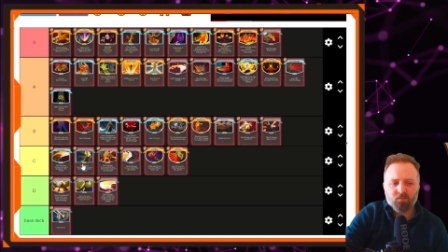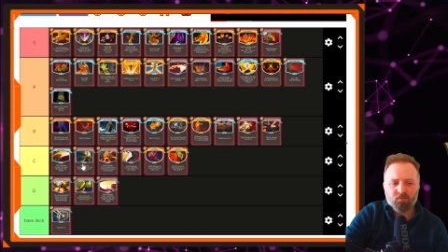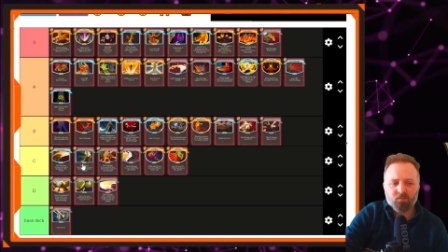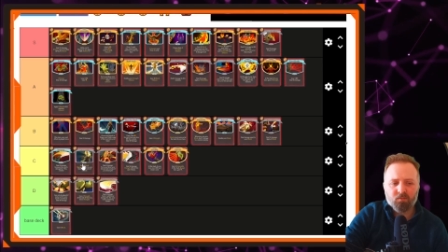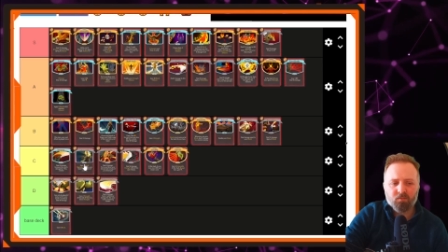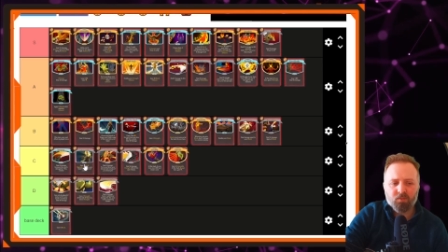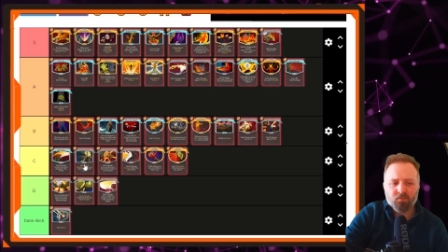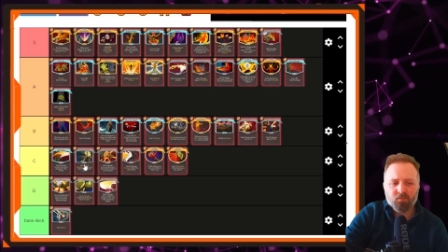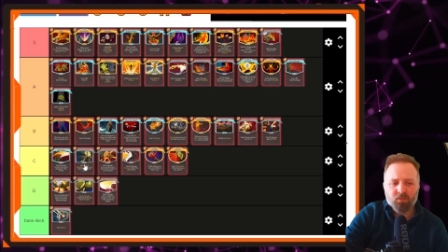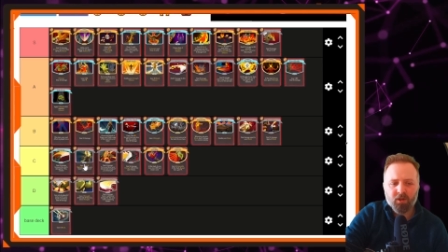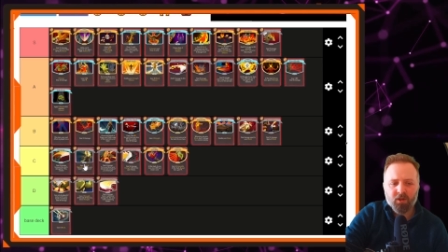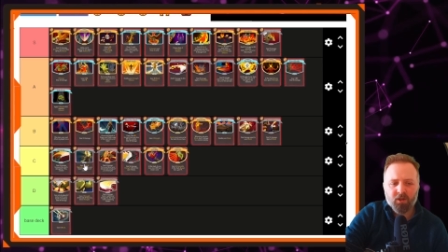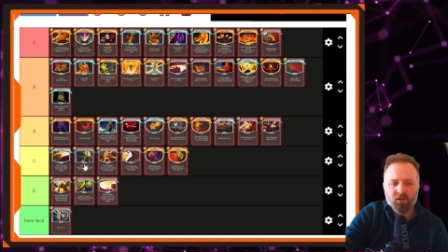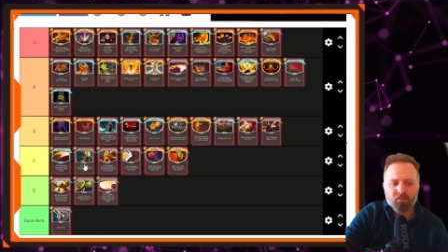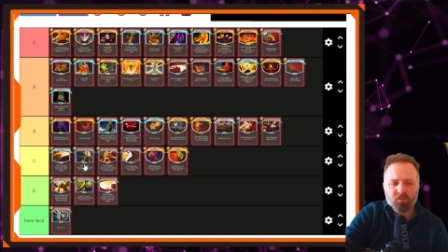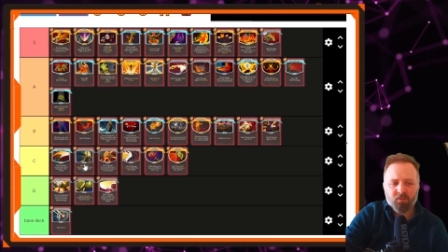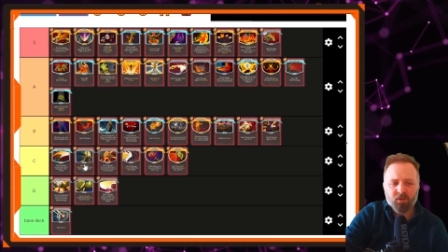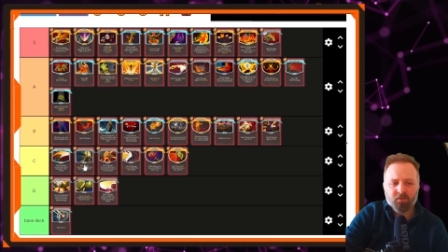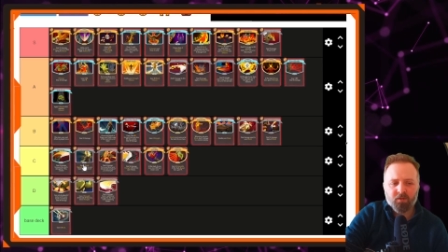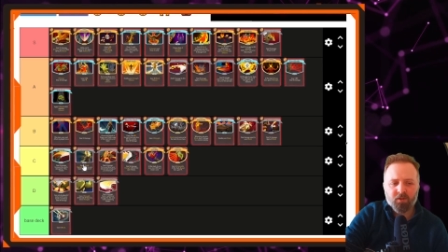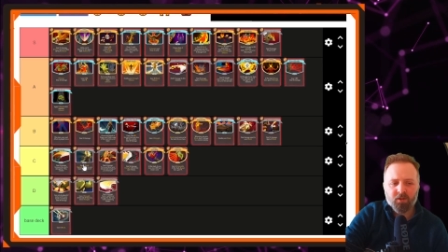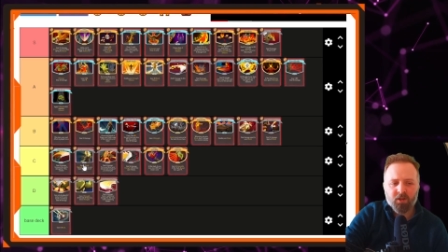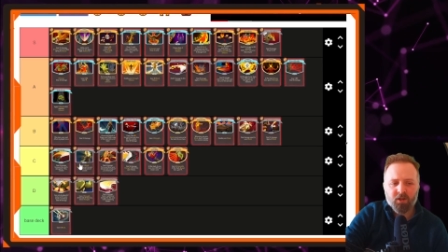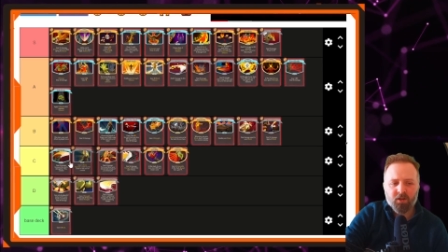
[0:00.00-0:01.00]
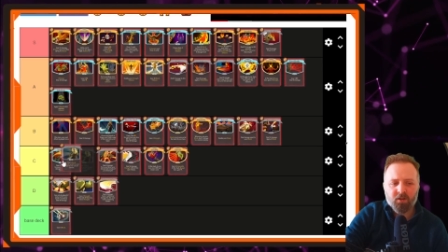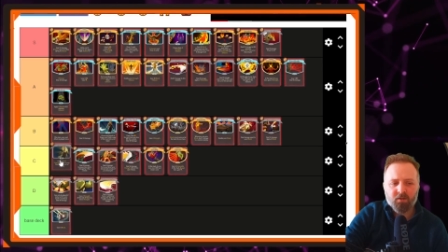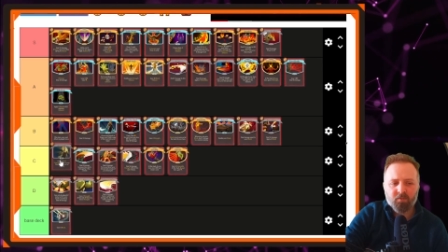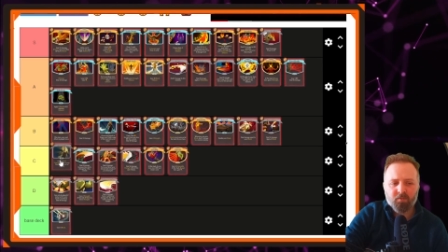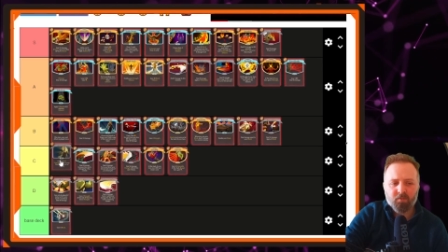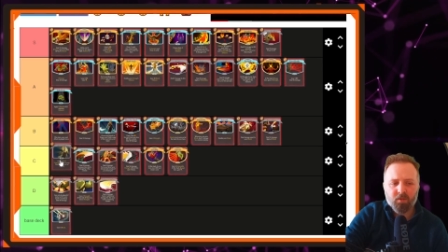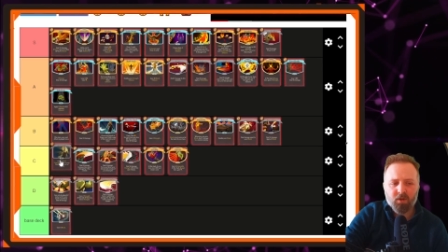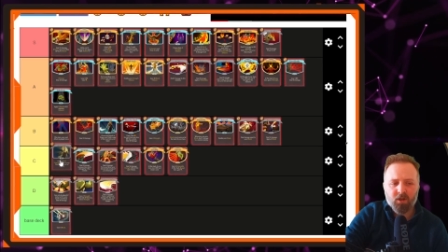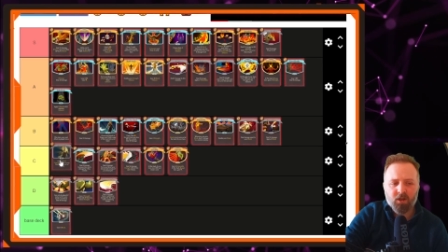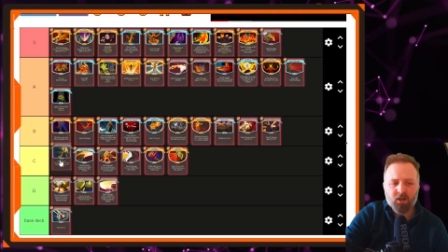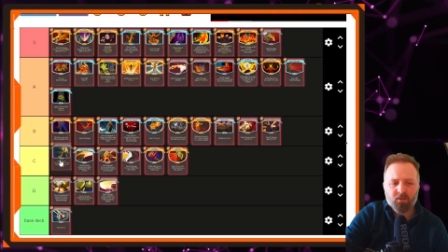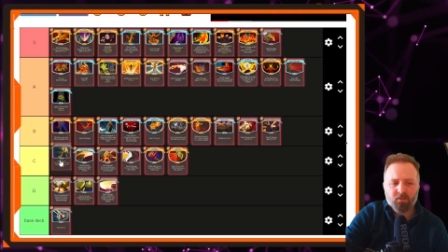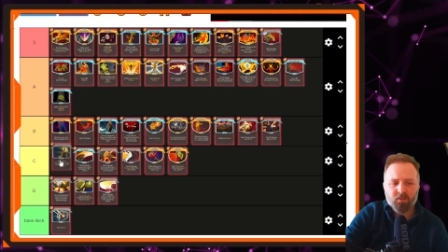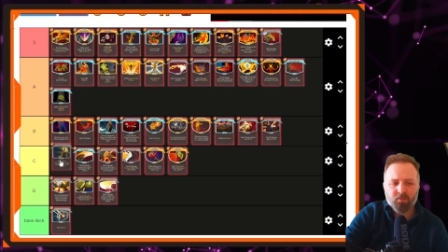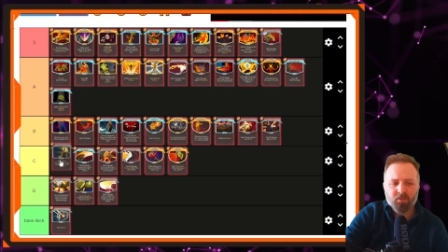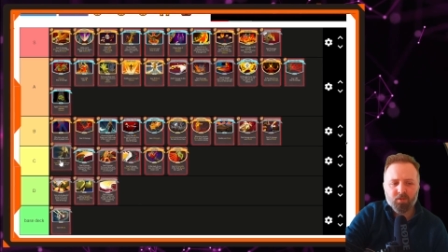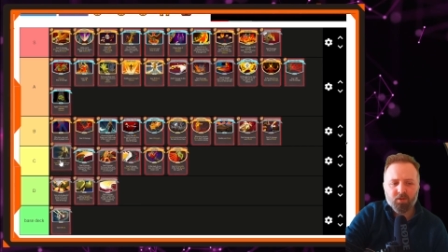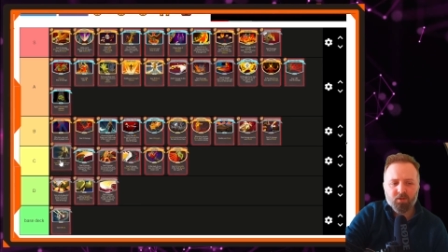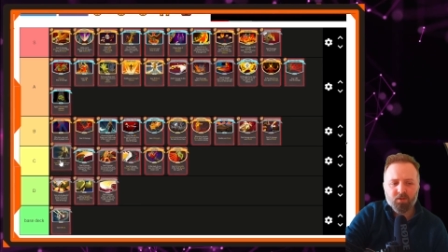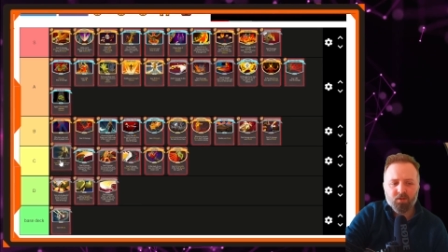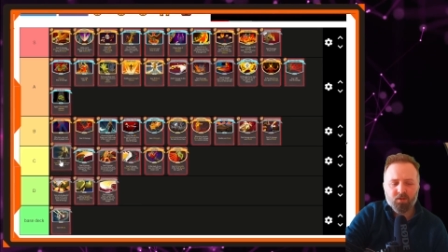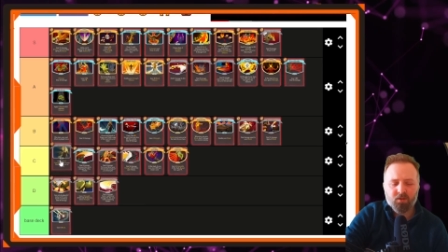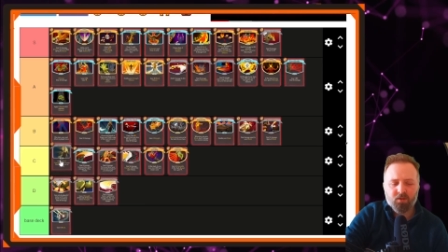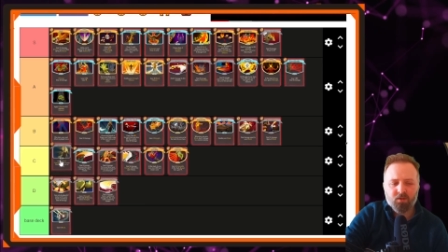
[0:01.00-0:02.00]
I wouldn't pick it above an
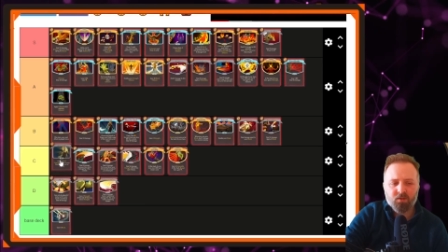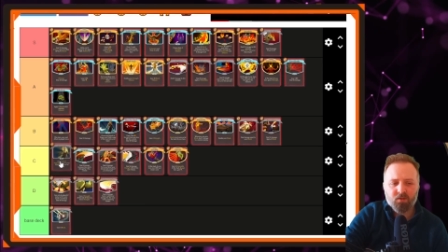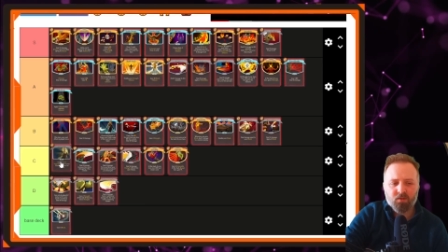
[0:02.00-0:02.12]
Armaments.